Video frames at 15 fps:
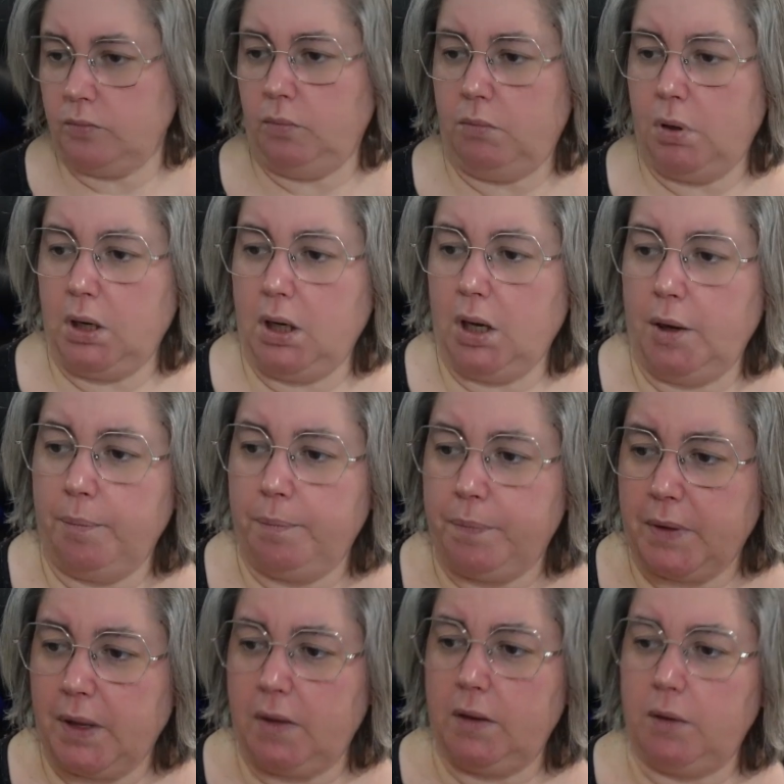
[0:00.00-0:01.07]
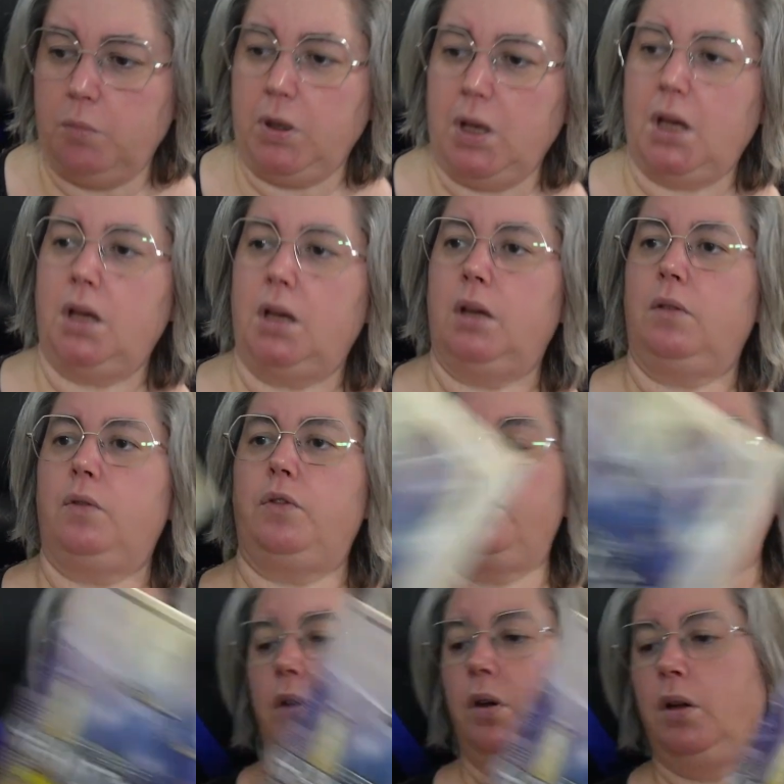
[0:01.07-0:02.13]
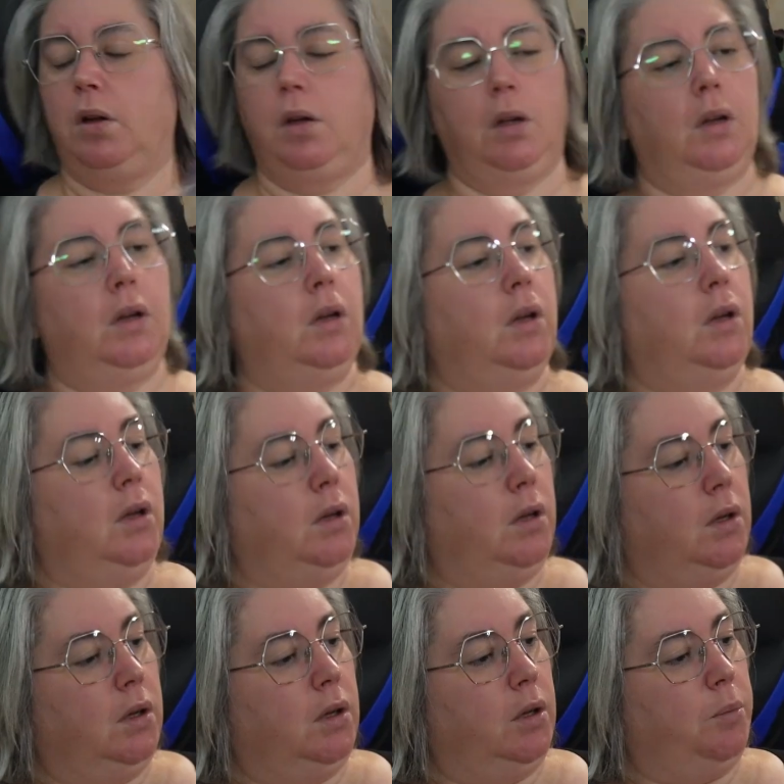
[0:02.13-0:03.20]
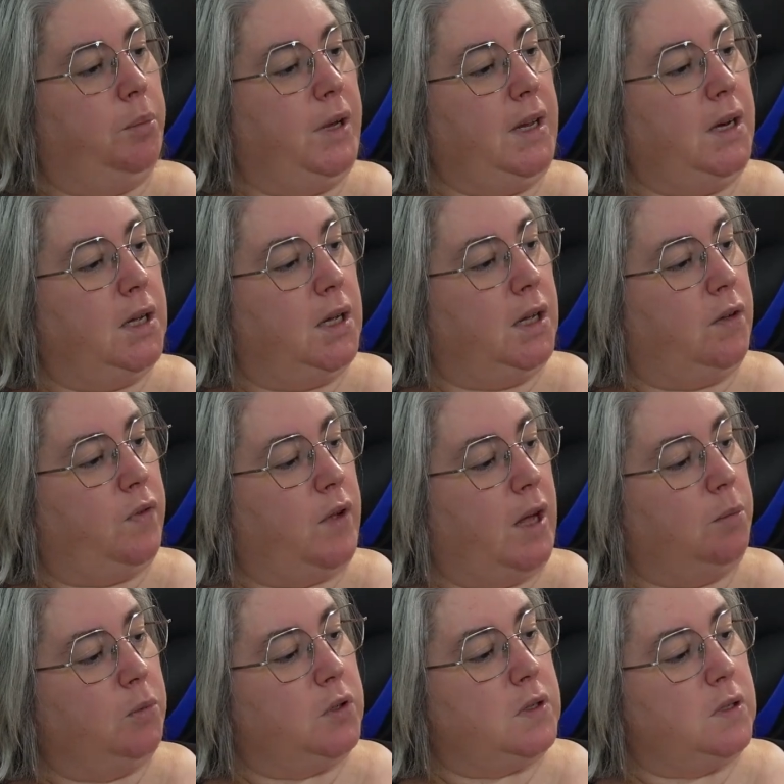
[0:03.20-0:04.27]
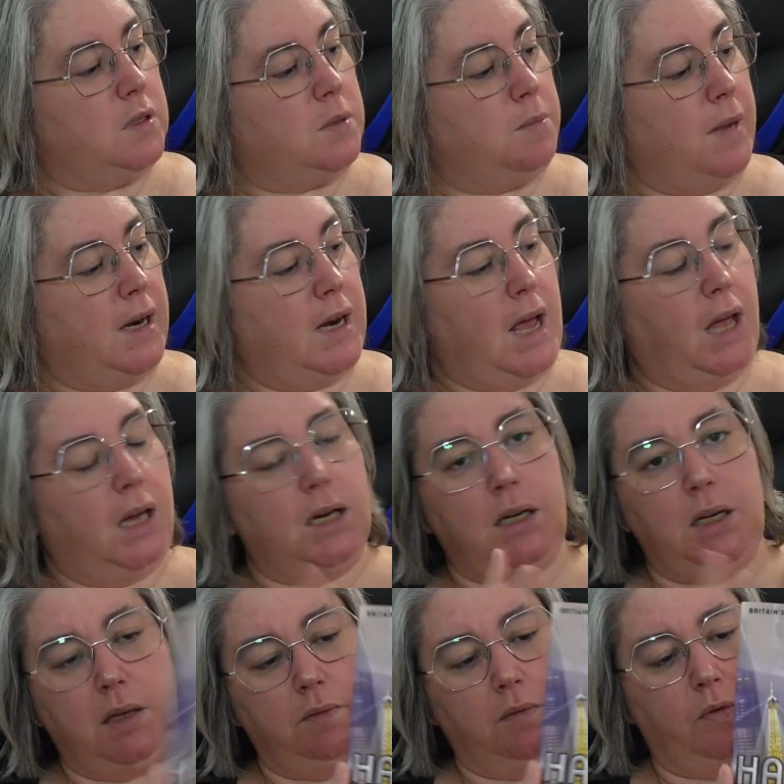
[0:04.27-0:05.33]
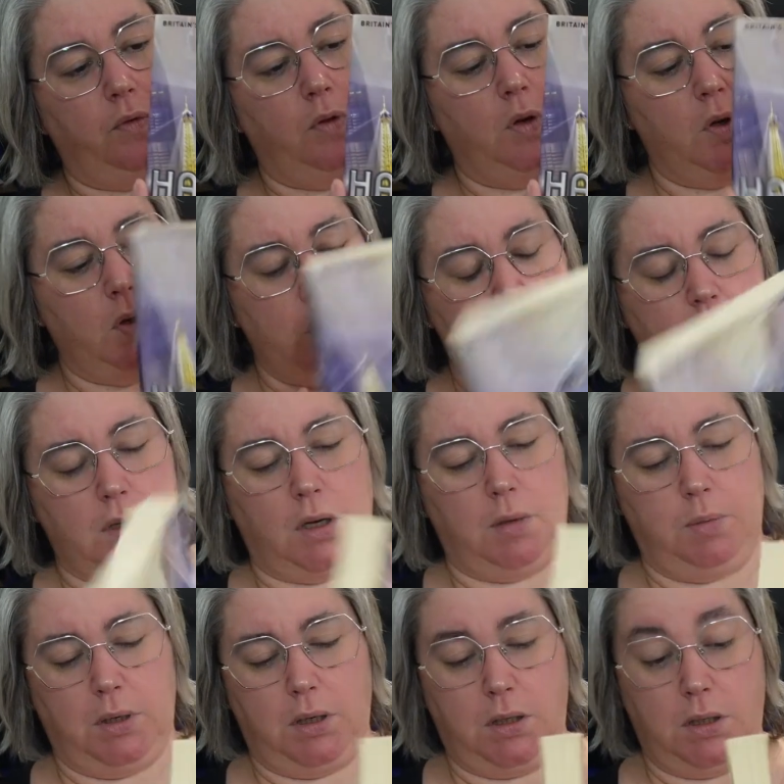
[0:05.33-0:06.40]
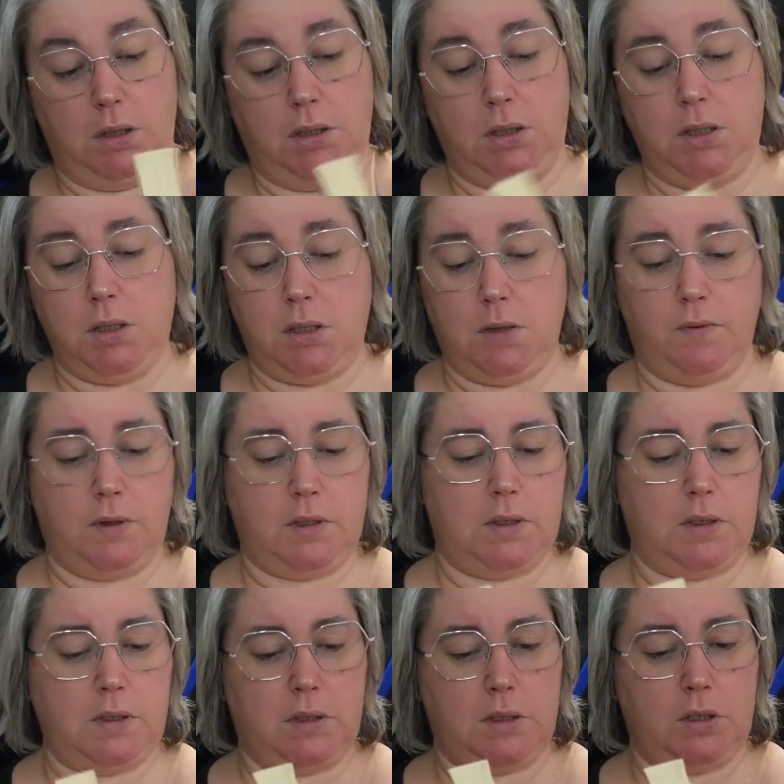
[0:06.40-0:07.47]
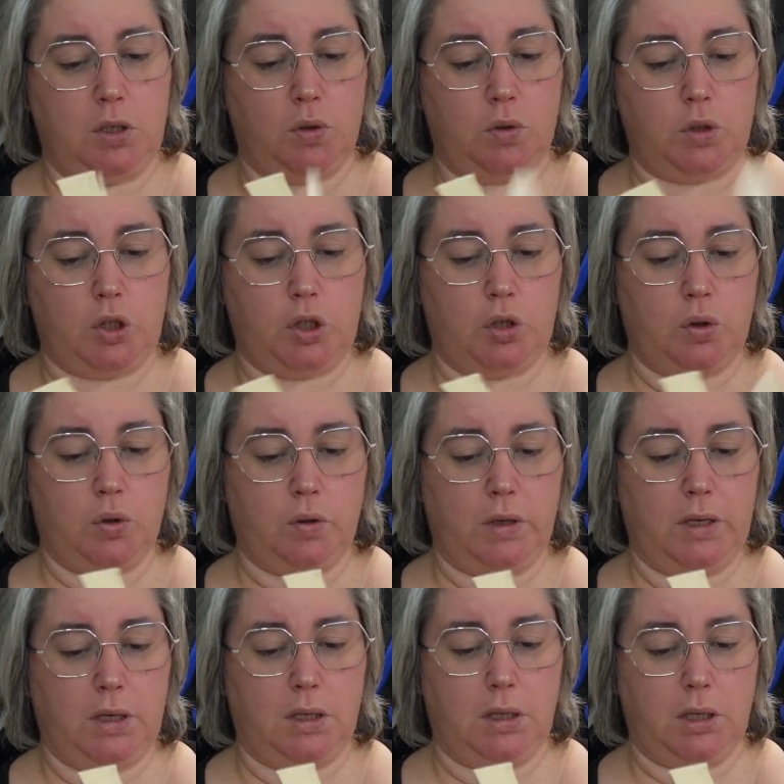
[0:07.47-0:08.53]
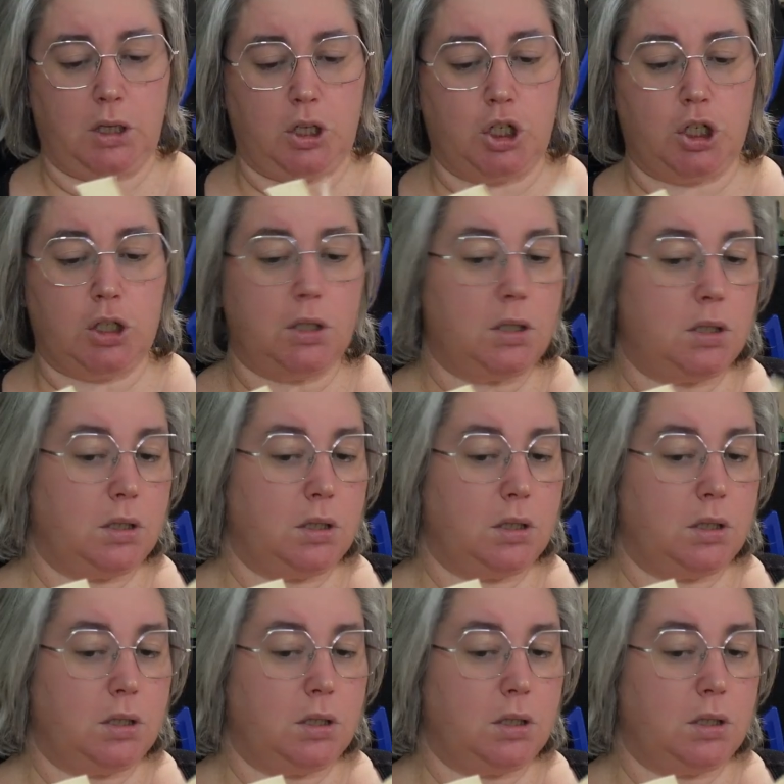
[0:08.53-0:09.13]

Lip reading: But yeah, and then we have Peter F. Hamilton's Manhattan in Reverse. I believe this is a short story collection.